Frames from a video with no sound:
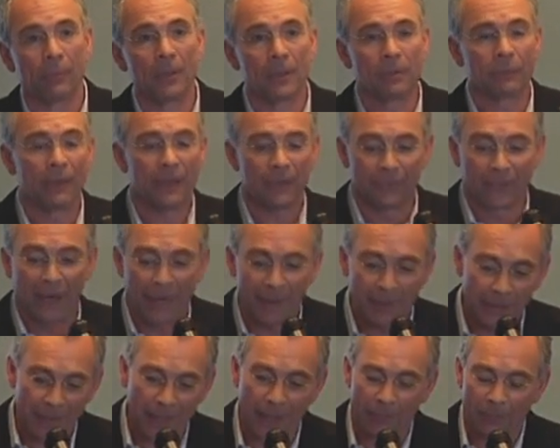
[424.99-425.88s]
which we
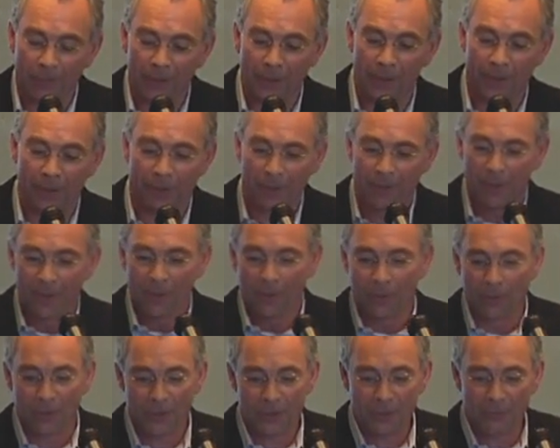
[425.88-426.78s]
finally got rid of the
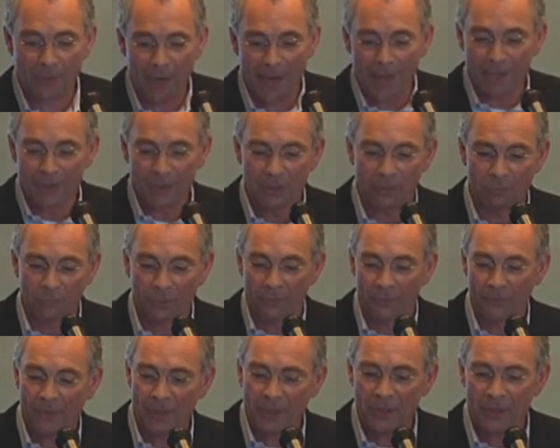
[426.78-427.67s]
horse and wagons and we're
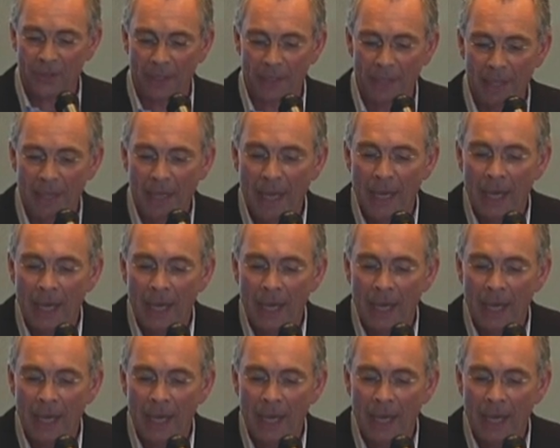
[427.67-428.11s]
fixing it.